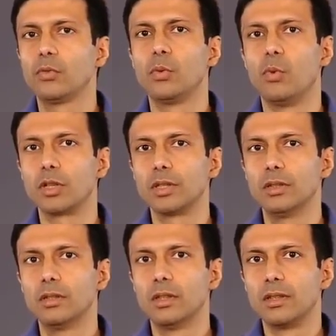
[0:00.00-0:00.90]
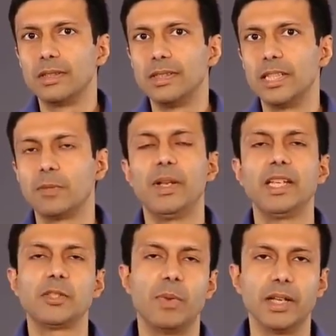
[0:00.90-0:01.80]
of the water
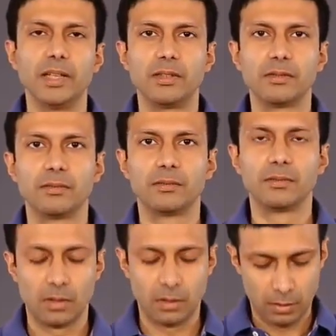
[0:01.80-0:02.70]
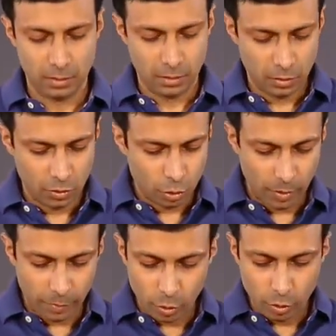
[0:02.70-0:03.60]
displaced by it. So
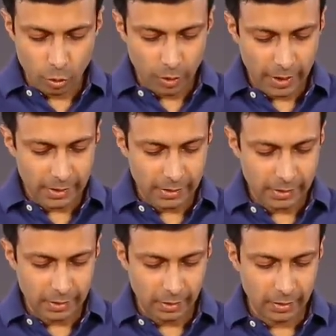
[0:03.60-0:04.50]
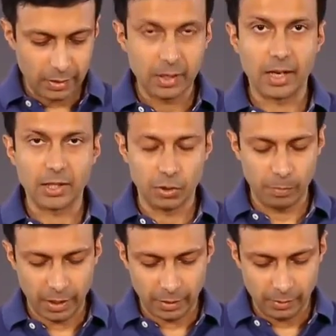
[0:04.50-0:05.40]
I'm going to go ahead and tilt this larger
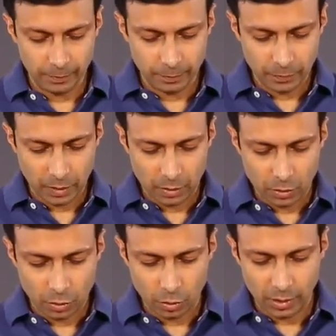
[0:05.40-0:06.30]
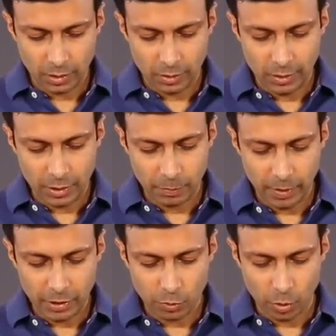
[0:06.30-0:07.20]
beaker so that the
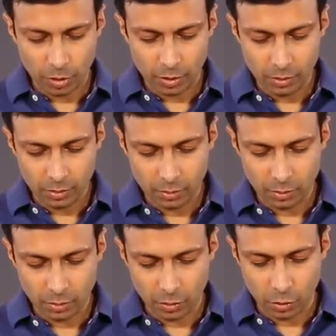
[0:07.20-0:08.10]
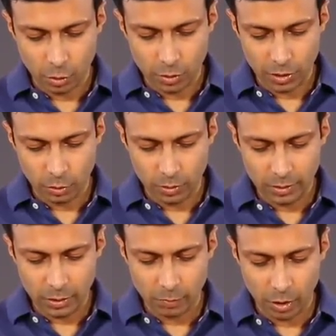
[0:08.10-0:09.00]
displaced water goes into the
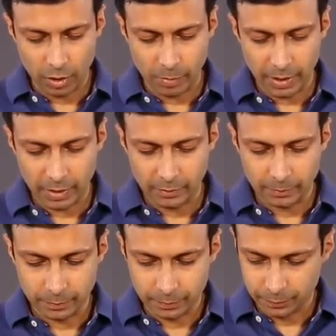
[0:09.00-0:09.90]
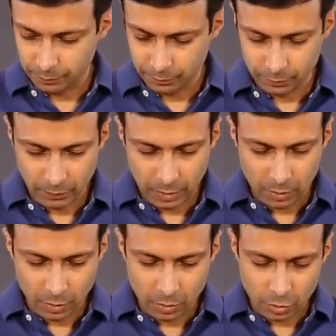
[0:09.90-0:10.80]
smaller beaker.
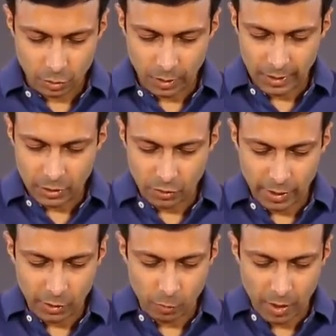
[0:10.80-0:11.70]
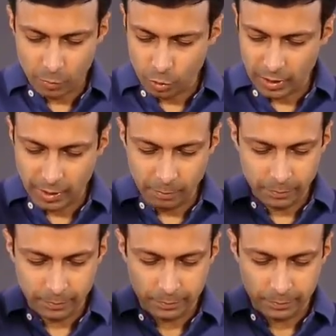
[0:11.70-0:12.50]
So let's try it one more time.